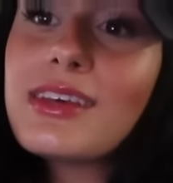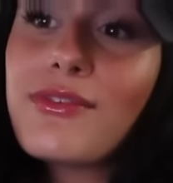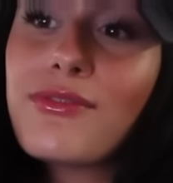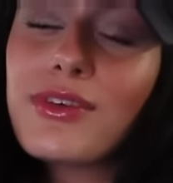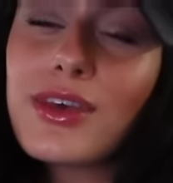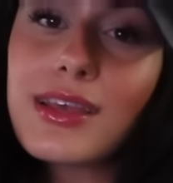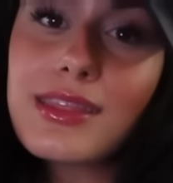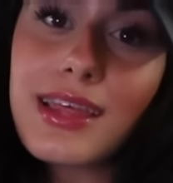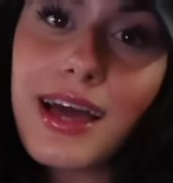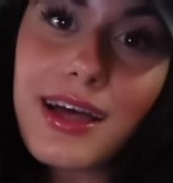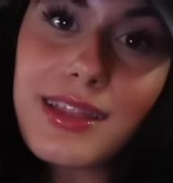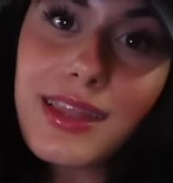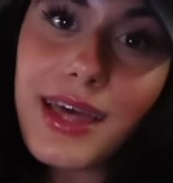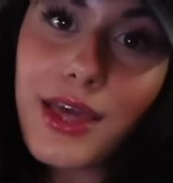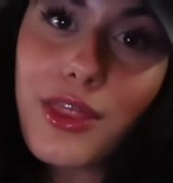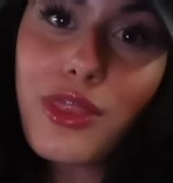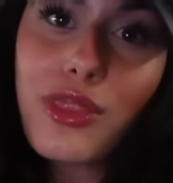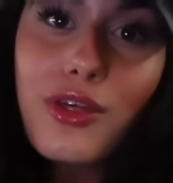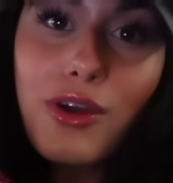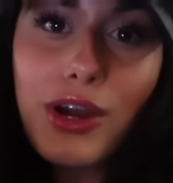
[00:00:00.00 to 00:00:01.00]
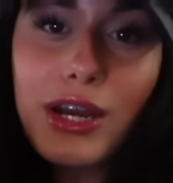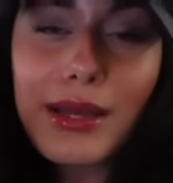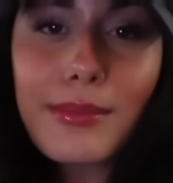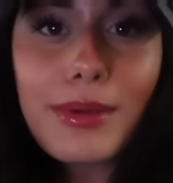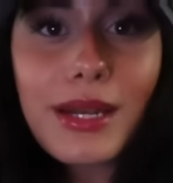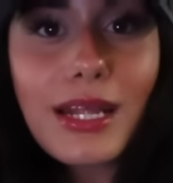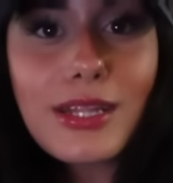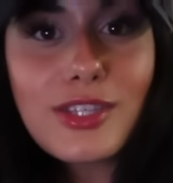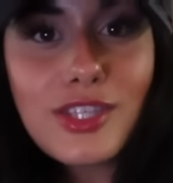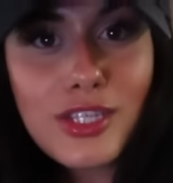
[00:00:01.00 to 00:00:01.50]
I feel like that like 30
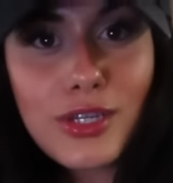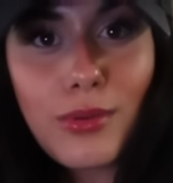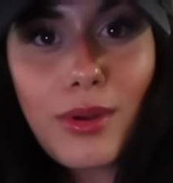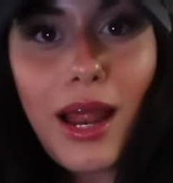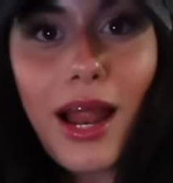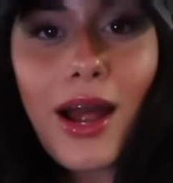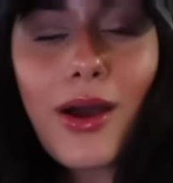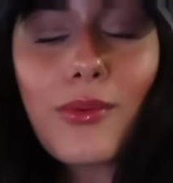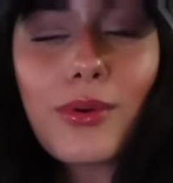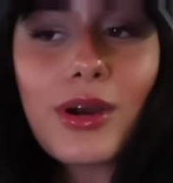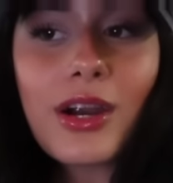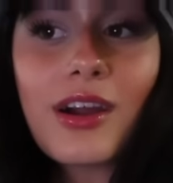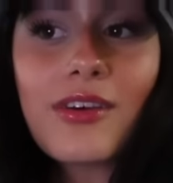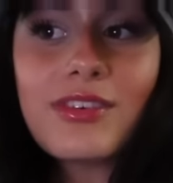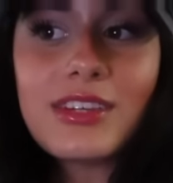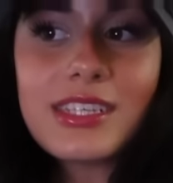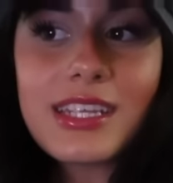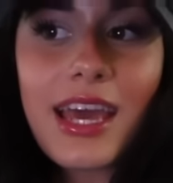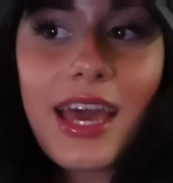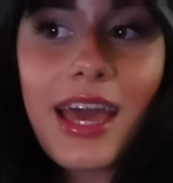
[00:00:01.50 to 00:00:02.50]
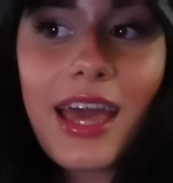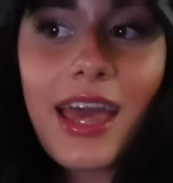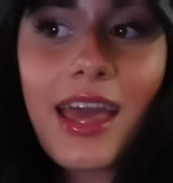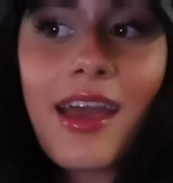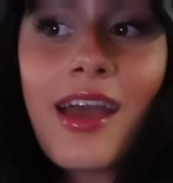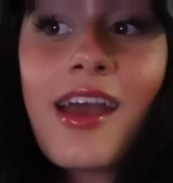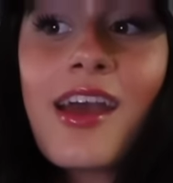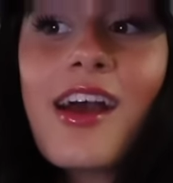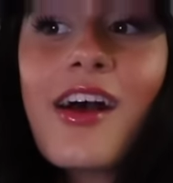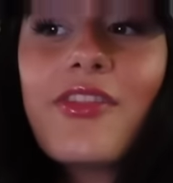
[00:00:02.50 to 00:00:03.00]
minutes to an hour of a
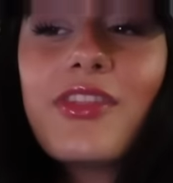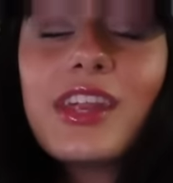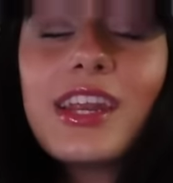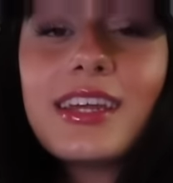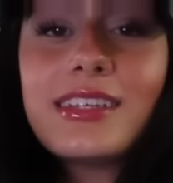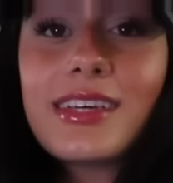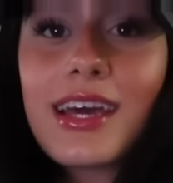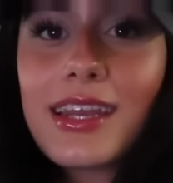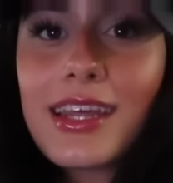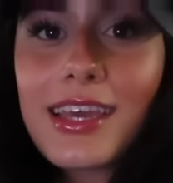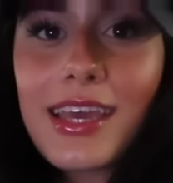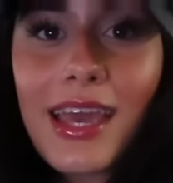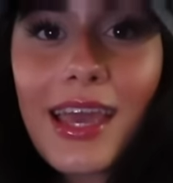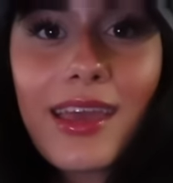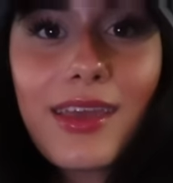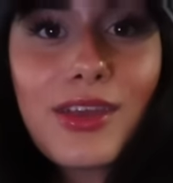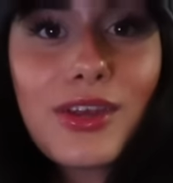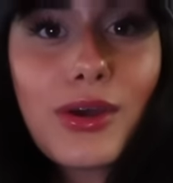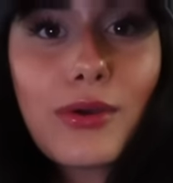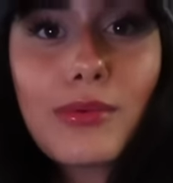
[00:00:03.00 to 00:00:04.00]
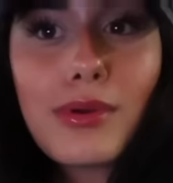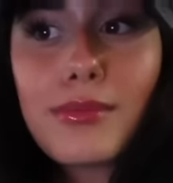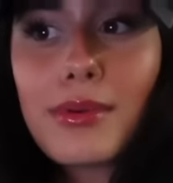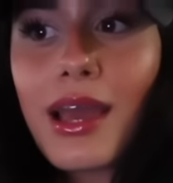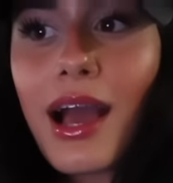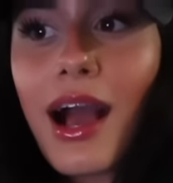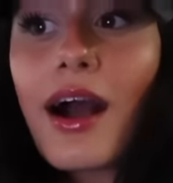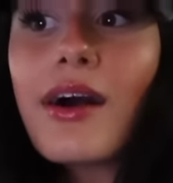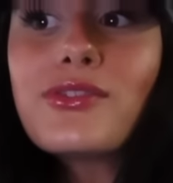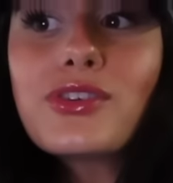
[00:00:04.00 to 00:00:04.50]
day that I dedicate, you know,
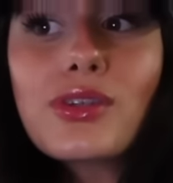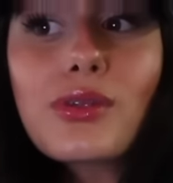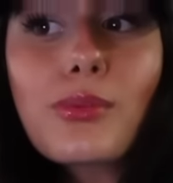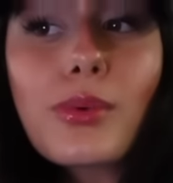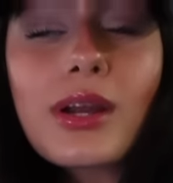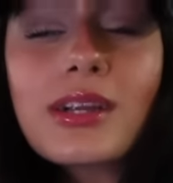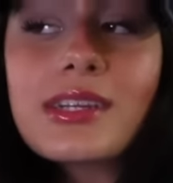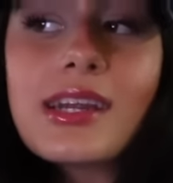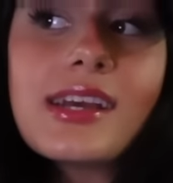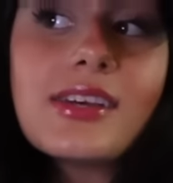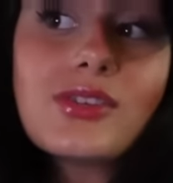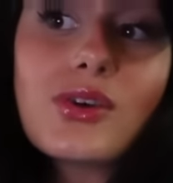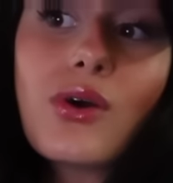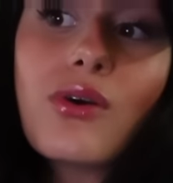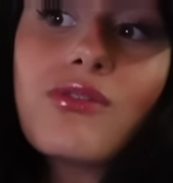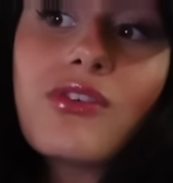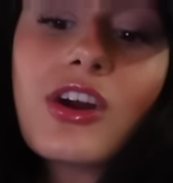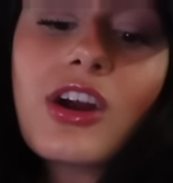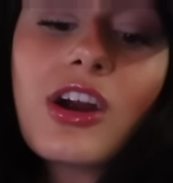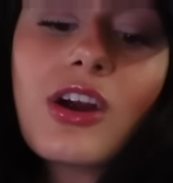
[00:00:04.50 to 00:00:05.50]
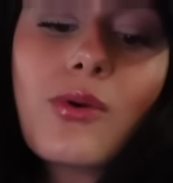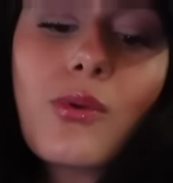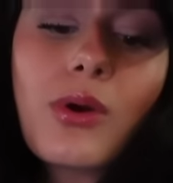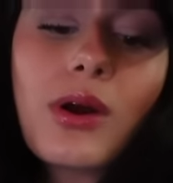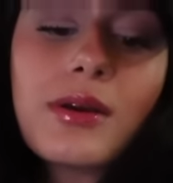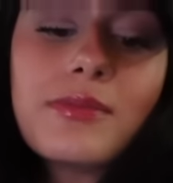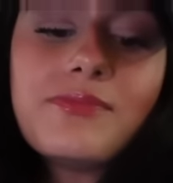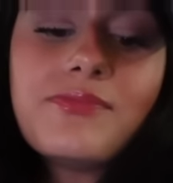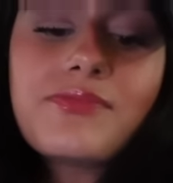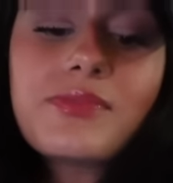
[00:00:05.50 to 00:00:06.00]
maybe after the workday is over
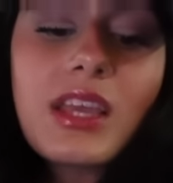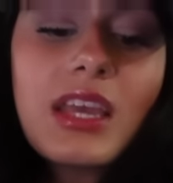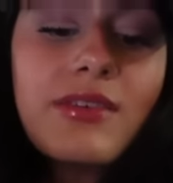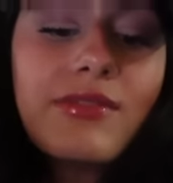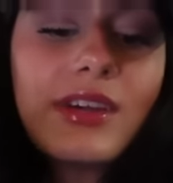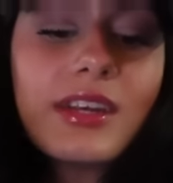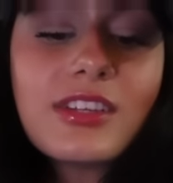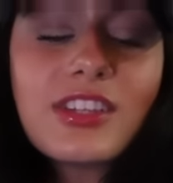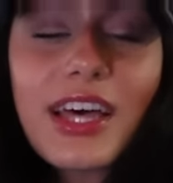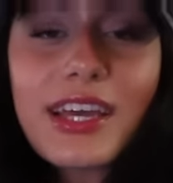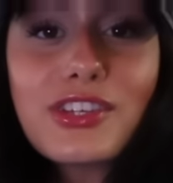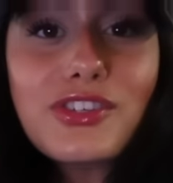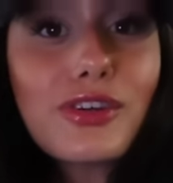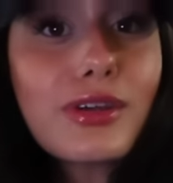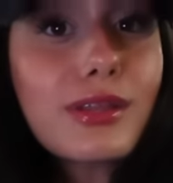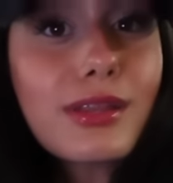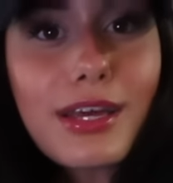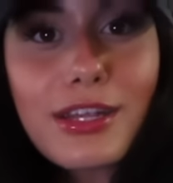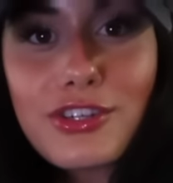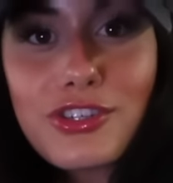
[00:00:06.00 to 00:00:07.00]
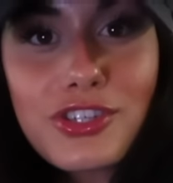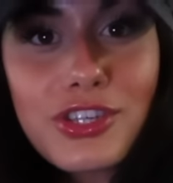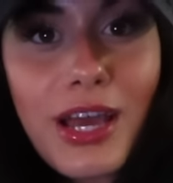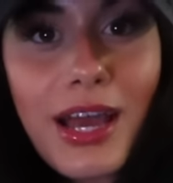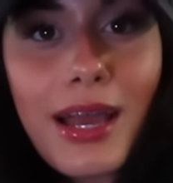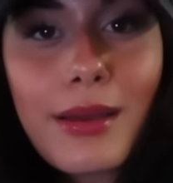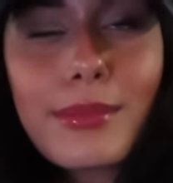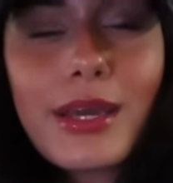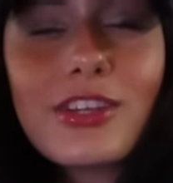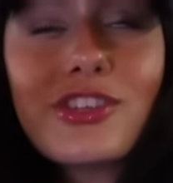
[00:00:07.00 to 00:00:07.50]
or even like during
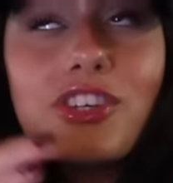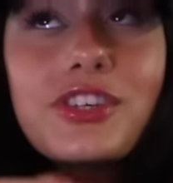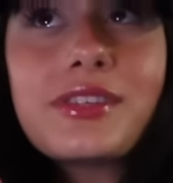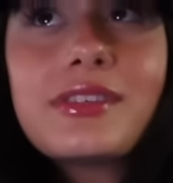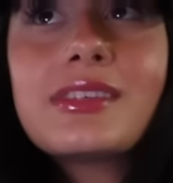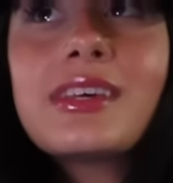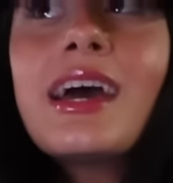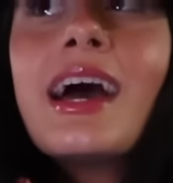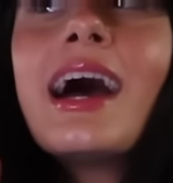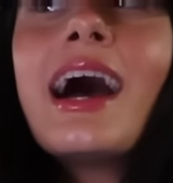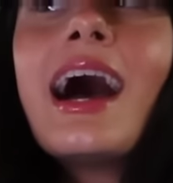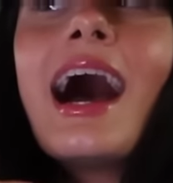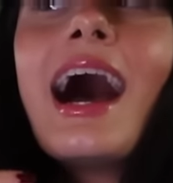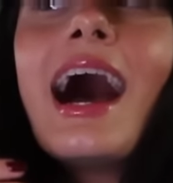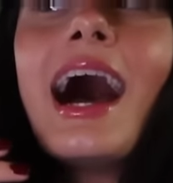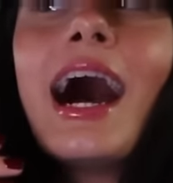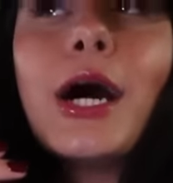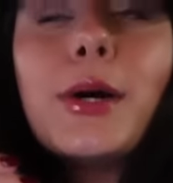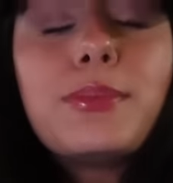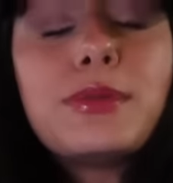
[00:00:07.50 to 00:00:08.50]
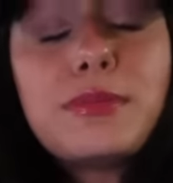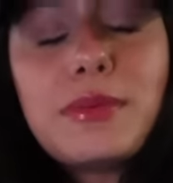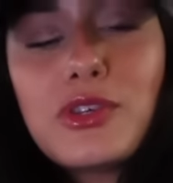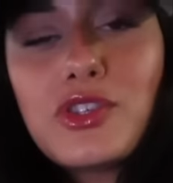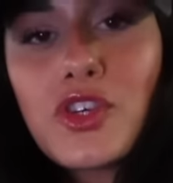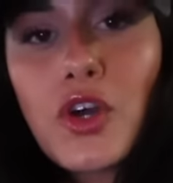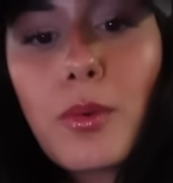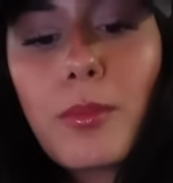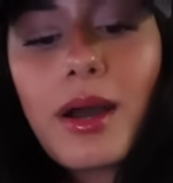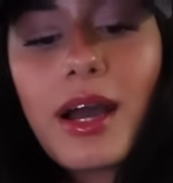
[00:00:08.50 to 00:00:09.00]
lunchtime, it just helps me
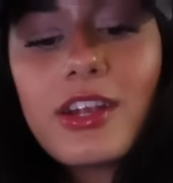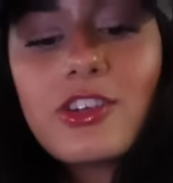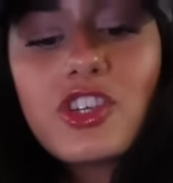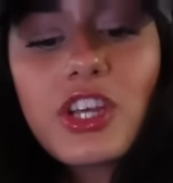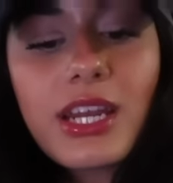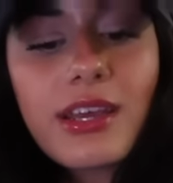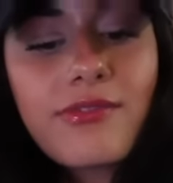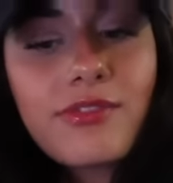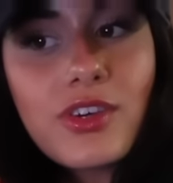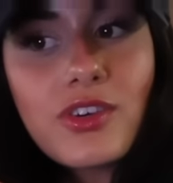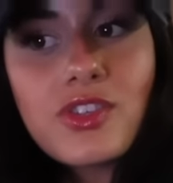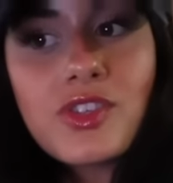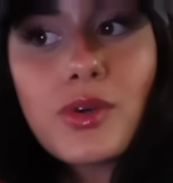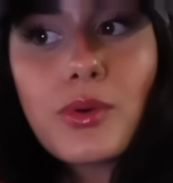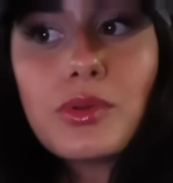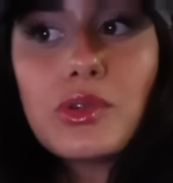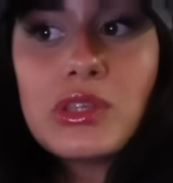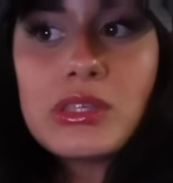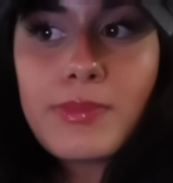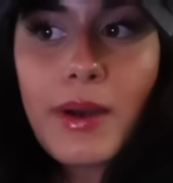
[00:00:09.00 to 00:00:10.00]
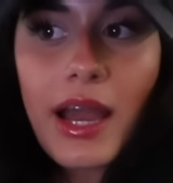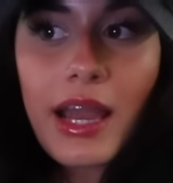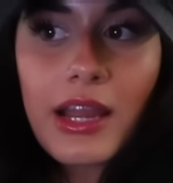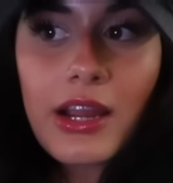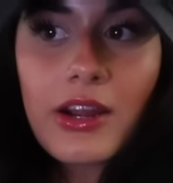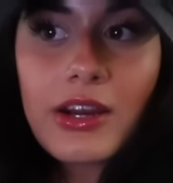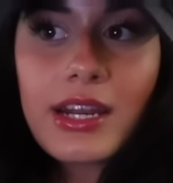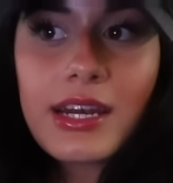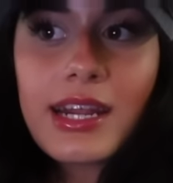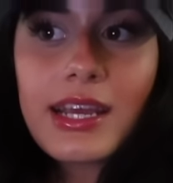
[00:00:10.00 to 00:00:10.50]
so much, and I feel so
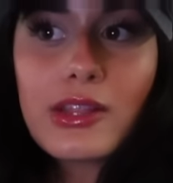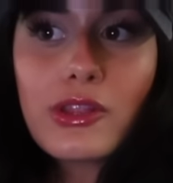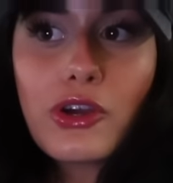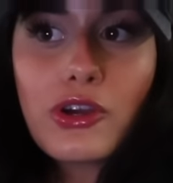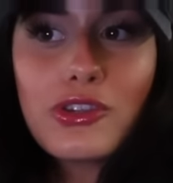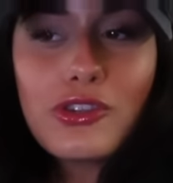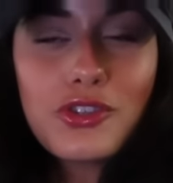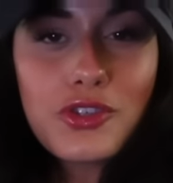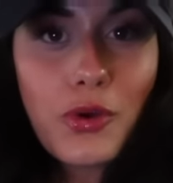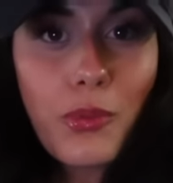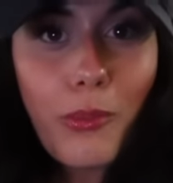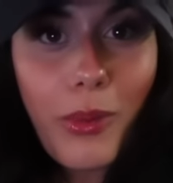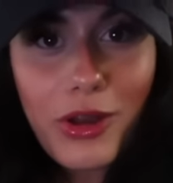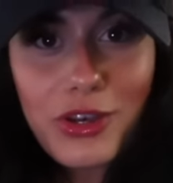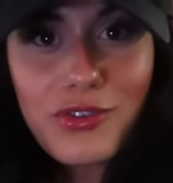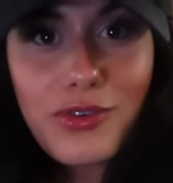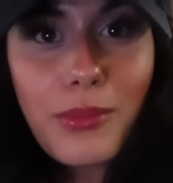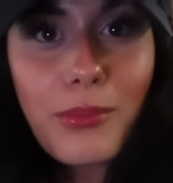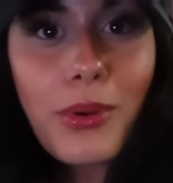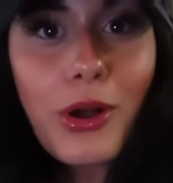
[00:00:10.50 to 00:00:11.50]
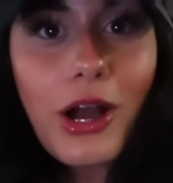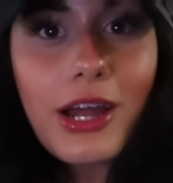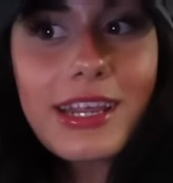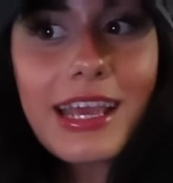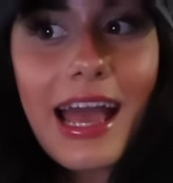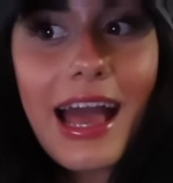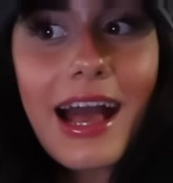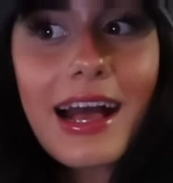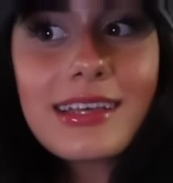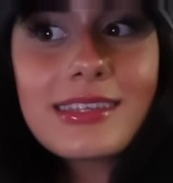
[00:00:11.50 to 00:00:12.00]
inspired, and I learn so much from
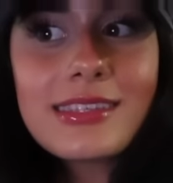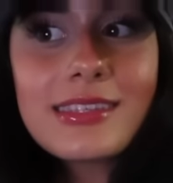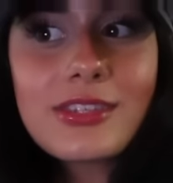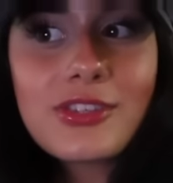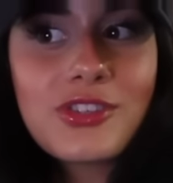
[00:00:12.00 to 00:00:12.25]
podcasts.